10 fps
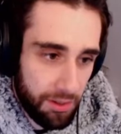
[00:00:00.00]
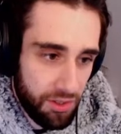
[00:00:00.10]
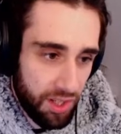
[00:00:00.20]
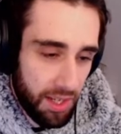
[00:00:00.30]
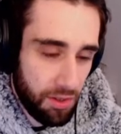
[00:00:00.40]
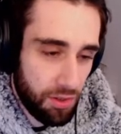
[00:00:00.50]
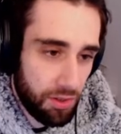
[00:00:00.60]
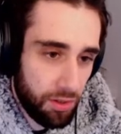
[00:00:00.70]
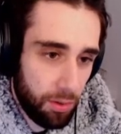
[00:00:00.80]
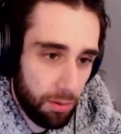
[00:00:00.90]

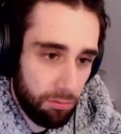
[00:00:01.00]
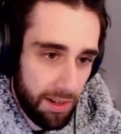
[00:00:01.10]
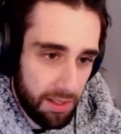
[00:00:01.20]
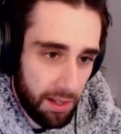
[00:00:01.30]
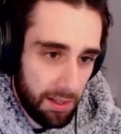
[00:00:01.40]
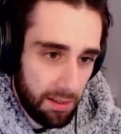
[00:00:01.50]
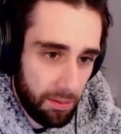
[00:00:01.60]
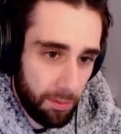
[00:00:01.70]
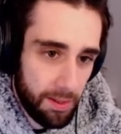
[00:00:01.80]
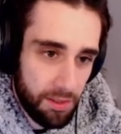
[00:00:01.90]
changed to a red color,
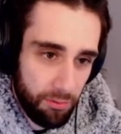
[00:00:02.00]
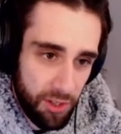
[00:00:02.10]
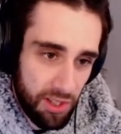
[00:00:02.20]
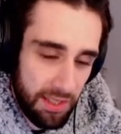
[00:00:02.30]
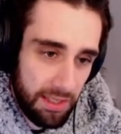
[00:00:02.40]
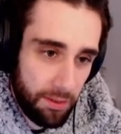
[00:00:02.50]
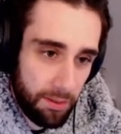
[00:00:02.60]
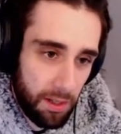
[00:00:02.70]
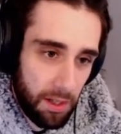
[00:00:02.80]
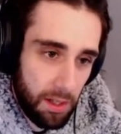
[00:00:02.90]
whereas
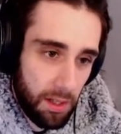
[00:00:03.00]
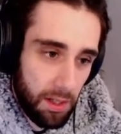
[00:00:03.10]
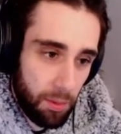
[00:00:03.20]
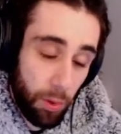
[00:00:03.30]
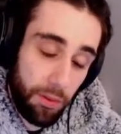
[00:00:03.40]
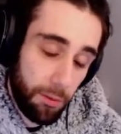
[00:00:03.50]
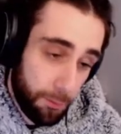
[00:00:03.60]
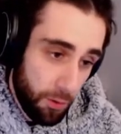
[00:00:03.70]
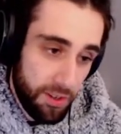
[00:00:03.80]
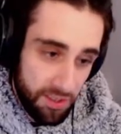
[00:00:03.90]
originally, well, the
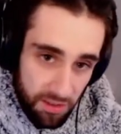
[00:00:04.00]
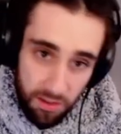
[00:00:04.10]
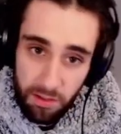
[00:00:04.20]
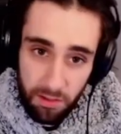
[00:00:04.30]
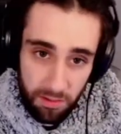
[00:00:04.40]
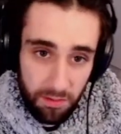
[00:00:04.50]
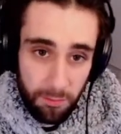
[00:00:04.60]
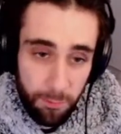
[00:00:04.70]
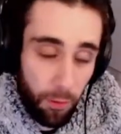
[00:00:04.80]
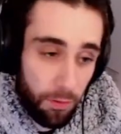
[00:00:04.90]
Forest
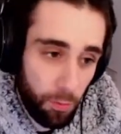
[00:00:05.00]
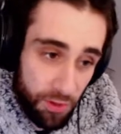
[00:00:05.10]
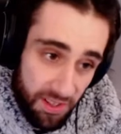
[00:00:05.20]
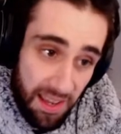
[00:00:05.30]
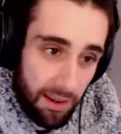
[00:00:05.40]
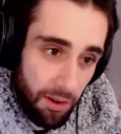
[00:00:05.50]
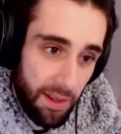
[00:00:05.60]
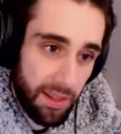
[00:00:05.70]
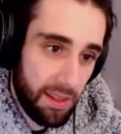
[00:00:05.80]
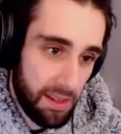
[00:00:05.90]
font was yellow,
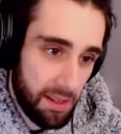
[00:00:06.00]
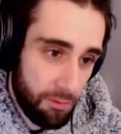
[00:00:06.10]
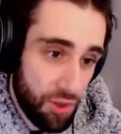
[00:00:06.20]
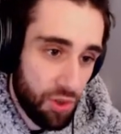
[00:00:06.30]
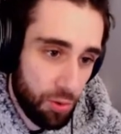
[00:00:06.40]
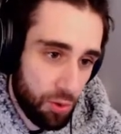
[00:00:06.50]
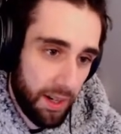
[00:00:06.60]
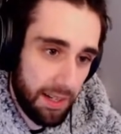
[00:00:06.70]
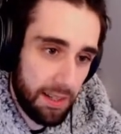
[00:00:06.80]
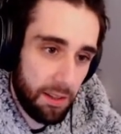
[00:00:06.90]
and the original
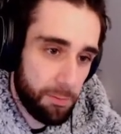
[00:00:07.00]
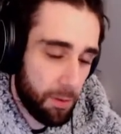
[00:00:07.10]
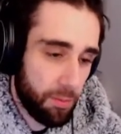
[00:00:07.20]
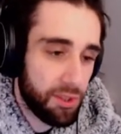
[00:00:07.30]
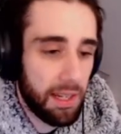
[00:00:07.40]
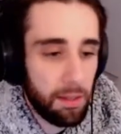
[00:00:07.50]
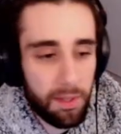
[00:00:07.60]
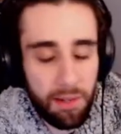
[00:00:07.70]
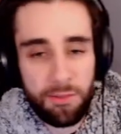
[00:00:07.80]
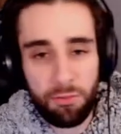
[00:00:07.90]
trailer the font was yellow,
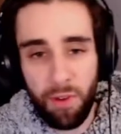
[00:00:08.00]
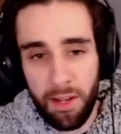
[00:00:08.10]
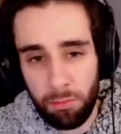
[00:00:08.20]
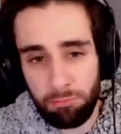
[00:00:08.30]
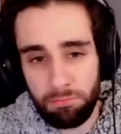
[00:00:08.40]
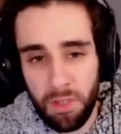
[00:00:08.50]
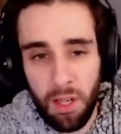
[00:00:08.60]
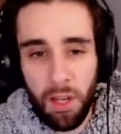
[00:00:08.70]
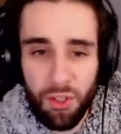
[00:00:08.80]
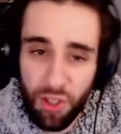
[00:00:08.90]
but now it's red.
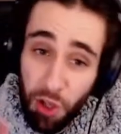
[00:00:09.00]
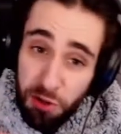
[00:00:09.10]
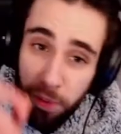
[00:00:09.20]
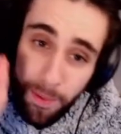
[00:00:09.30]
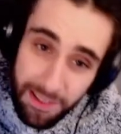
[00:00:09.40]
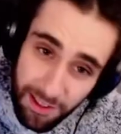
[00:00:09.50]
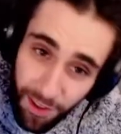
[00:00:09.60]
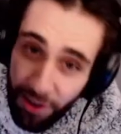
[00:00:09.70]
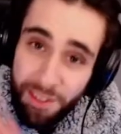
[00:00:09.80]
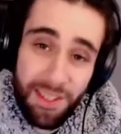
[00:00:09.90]
Which I know is probably the
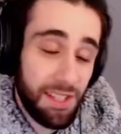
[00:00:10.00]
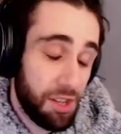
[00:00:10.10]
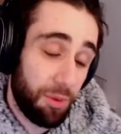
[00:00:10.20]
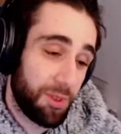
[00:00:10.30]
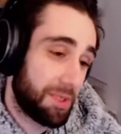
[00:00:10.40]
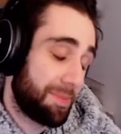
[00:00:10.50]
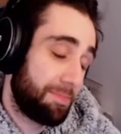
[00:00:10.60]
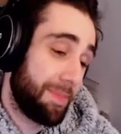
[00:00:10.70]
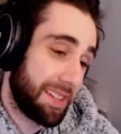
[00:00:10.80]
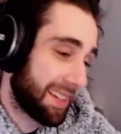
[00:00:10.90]
last thing you wanted
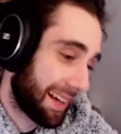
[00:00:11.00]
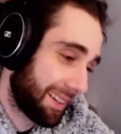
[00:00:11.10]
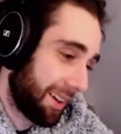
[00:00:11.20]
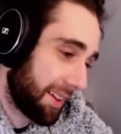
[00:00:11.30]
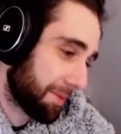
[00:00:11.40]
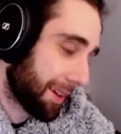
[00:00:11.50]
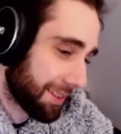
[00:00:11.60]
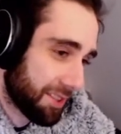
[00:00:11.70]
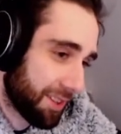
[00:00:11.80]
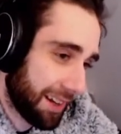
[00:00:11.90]
me to analyze about
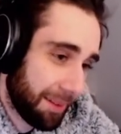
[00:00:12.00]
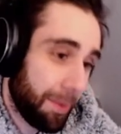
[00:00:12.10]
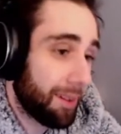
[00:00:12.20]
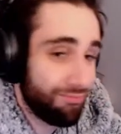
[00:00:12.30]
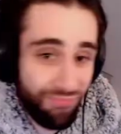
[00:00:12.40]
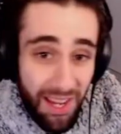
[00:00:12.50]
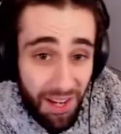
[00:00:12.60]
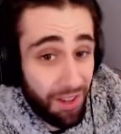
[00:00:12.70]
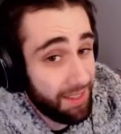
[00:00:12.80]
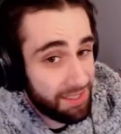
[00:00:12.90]
this trailer, but there you
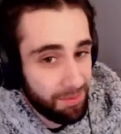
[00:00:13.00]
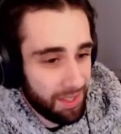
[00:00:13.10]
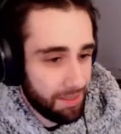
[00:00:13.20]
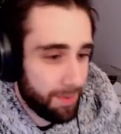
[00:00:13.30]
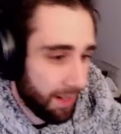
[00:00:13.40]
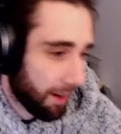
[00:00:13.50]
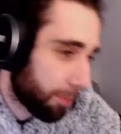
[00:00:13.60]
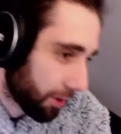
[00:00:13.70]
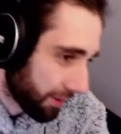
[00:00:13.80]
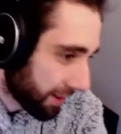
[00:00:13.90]
go. That's something to pick up on.